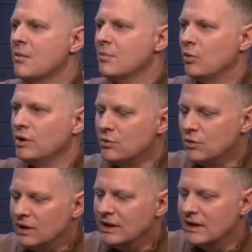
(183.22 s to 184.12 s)
But when you
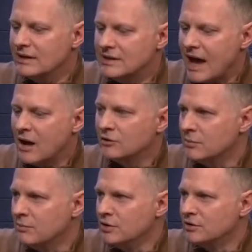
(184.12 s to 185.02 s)
really get down to
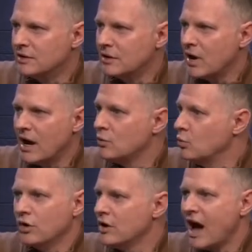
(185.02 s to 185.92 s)
boots on the ground,
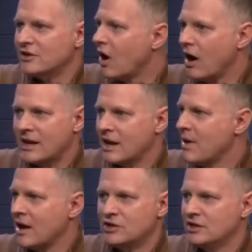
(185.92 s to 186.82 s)
we're not talking
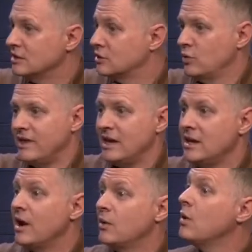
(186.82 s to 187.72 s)
about Jesus with
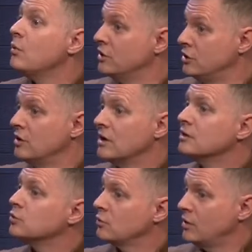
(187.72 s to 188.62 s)
anybody. What we're doing
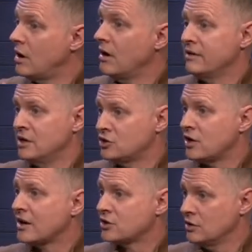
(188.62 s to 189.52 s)
is what we call an
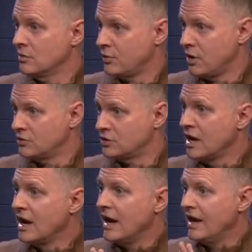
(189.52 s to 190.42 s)
attractional approach
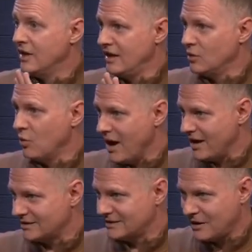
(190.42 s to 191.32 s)
True. In, the, in the
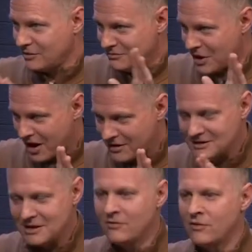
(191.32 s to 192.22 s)
West. I don't True. know how it
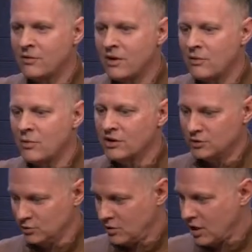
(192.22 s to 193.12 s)
is everywhere
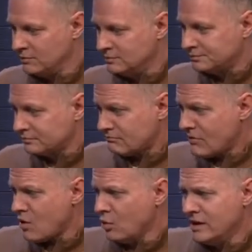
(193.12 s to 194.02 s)
else as we go. Yeah
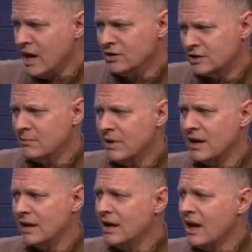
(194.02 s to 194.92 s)
we know
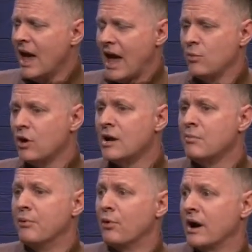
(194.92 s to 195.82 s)
somebody and we're going
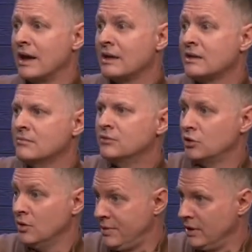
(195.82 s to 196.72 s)
to bring them
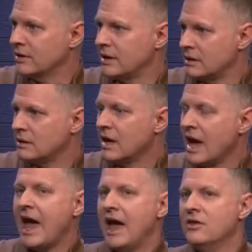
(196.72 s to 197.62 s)
to a building yep.
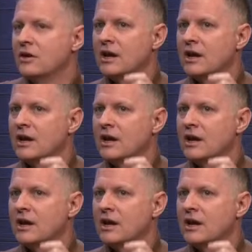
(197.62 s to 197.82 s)
and they're going to